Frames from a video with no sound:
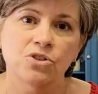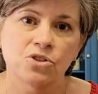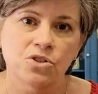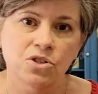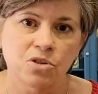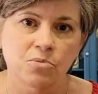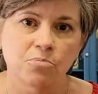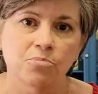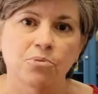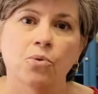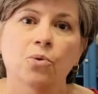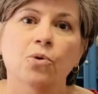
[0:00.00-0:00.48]
to
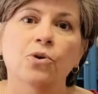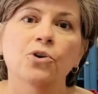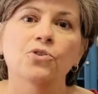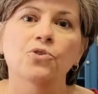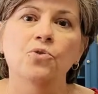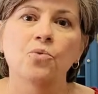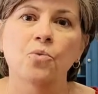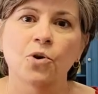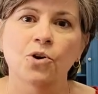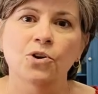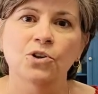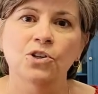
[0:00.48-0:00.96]
support
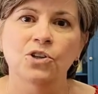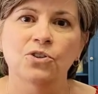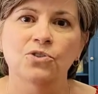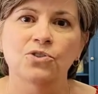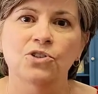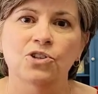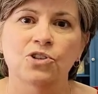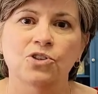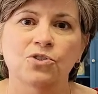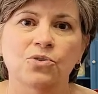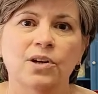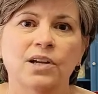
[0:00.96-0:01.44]
the work you're
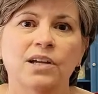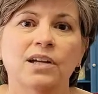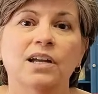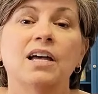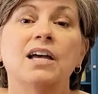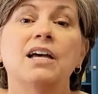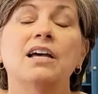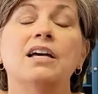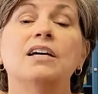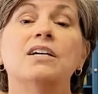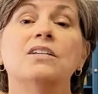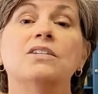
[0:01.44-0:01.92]

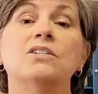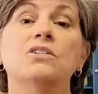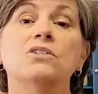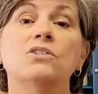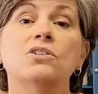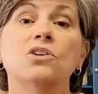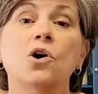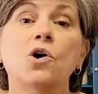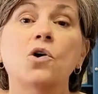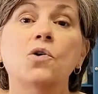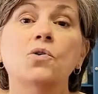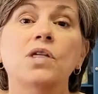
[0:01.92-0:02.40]
doing
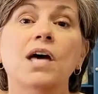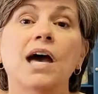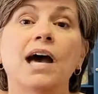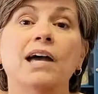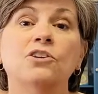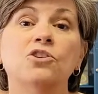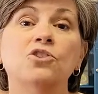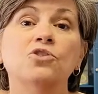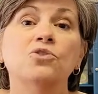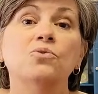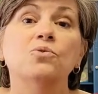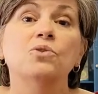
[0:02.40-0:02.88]
so
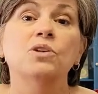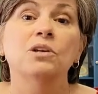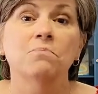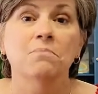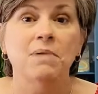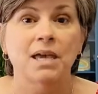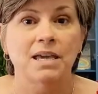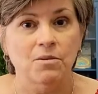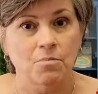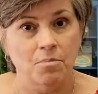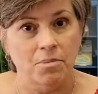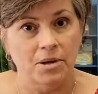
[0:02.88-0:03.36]
that you can
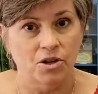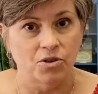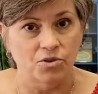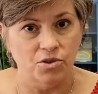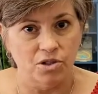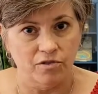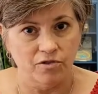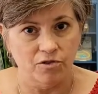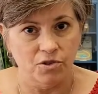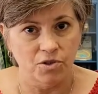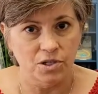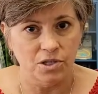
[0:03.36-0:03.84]
make a bigger
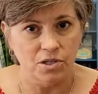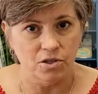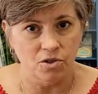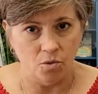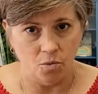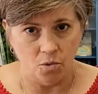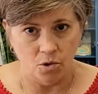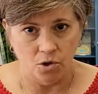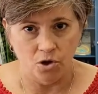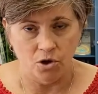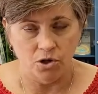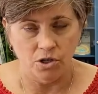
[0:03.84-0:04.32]
difference in
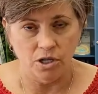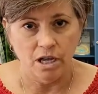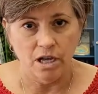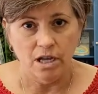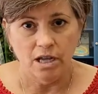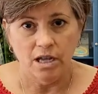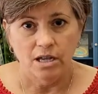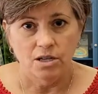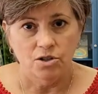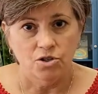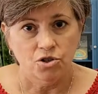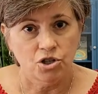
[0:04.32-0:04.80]
the world,
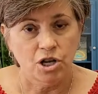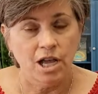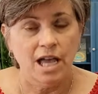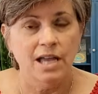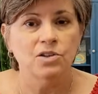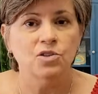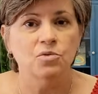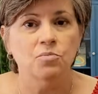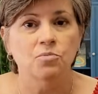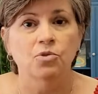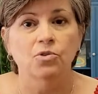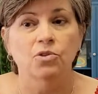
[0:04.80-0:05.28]

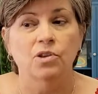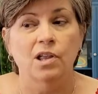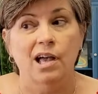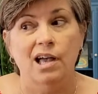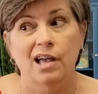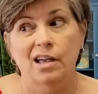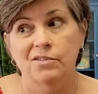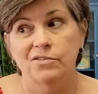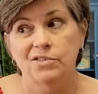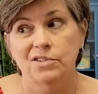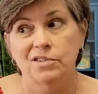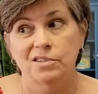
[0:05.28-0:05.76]
change more
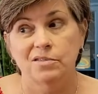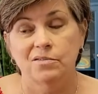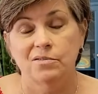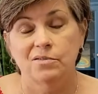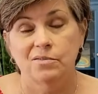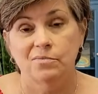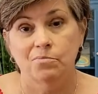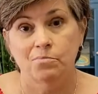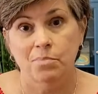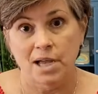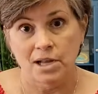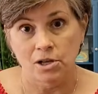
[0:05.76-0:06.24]
lives
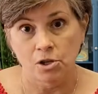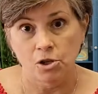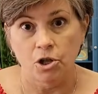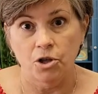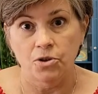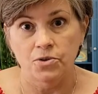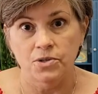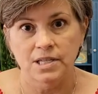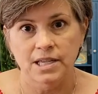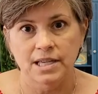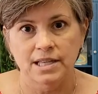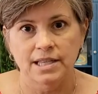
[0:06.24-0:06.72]
by
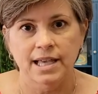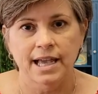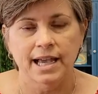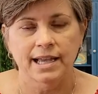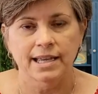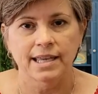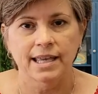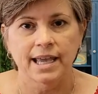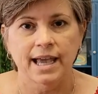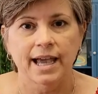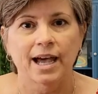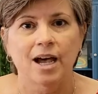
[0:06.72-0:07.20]
closing
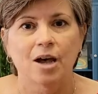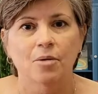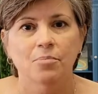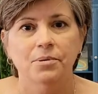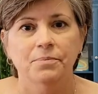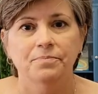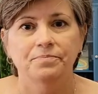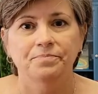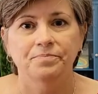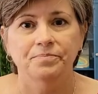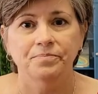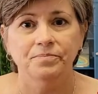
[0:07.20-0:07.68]
that gap.
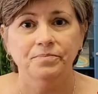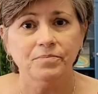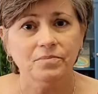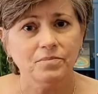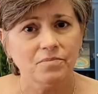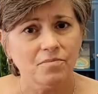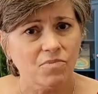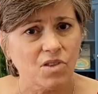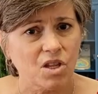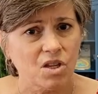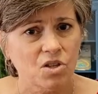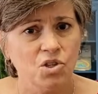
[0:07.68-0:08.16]

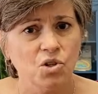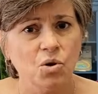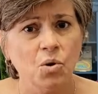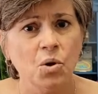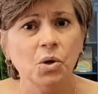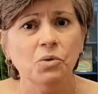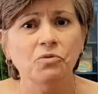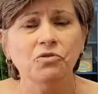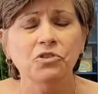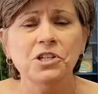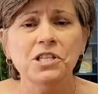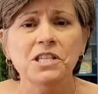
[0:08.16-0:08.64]
So
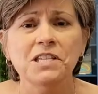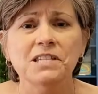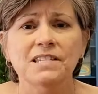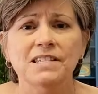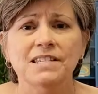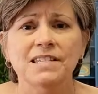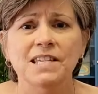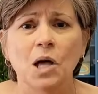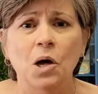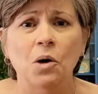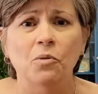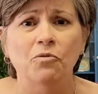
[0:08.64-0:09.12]
hopefully this
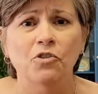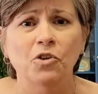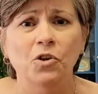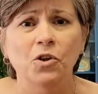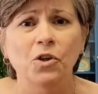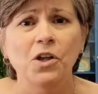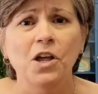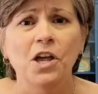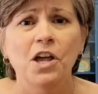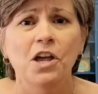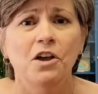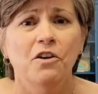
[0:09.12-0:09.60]
is
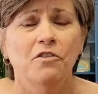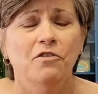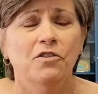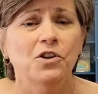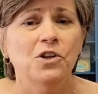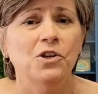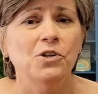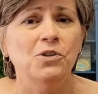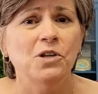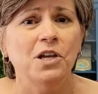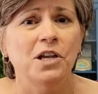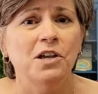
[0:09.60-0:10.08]
helpful for
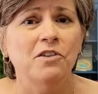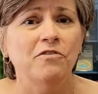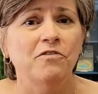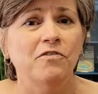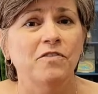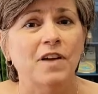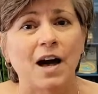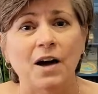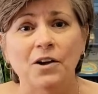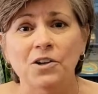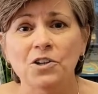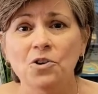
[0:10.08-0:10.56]
you to
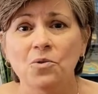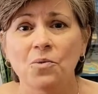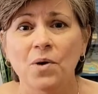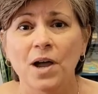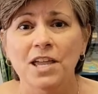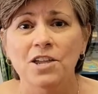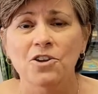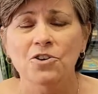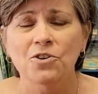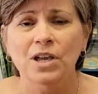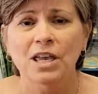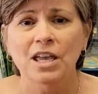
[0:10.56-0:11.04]

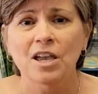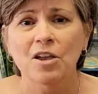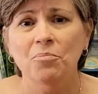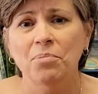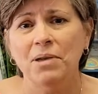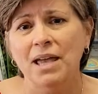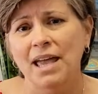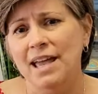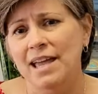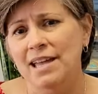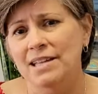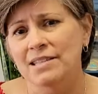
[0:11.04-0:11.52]
evaluate your
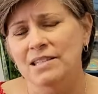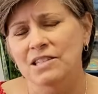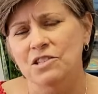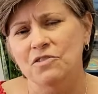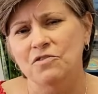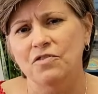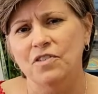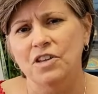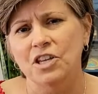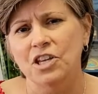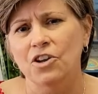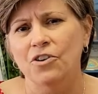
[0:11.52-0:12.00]
campaigns, to
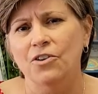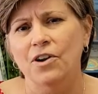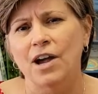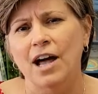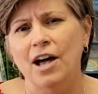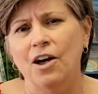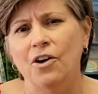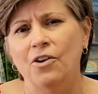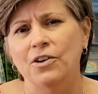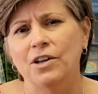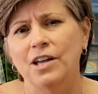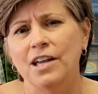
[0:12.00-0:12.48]
figure
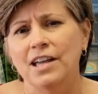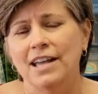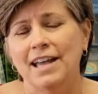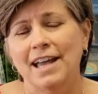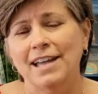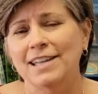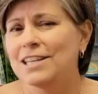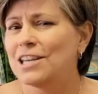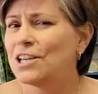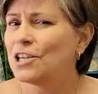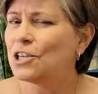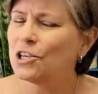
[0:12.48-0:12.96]
out
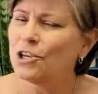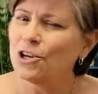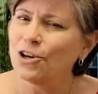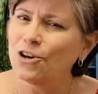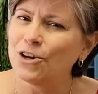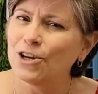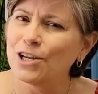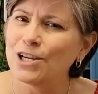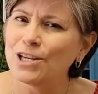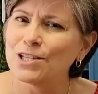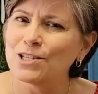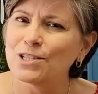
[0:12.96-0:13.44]
and get
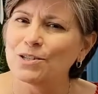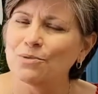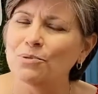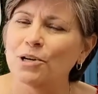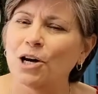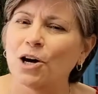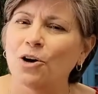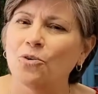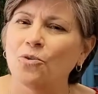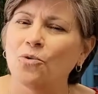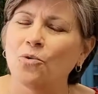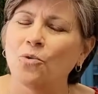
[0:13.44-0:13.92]
curious
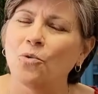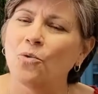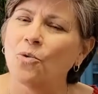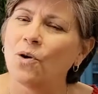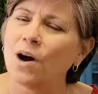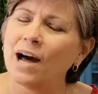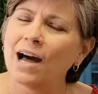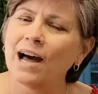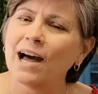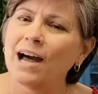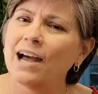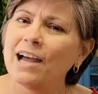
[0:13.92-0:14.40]
about
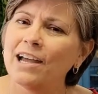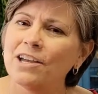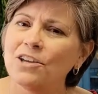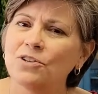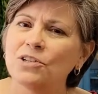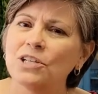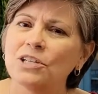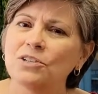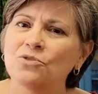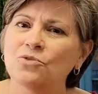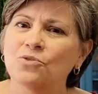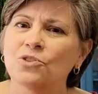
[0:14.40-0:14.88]
why
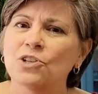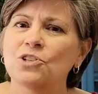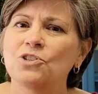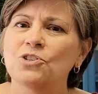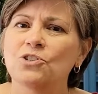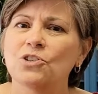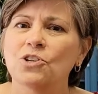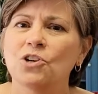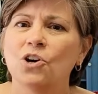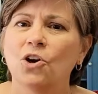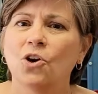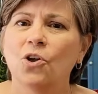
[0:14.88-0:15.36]
you didn't
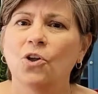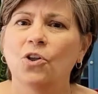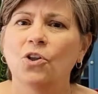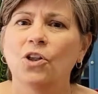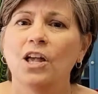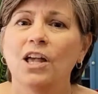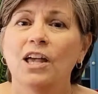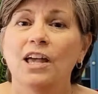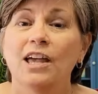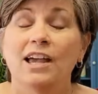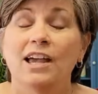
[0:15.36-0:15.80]
reach the goal.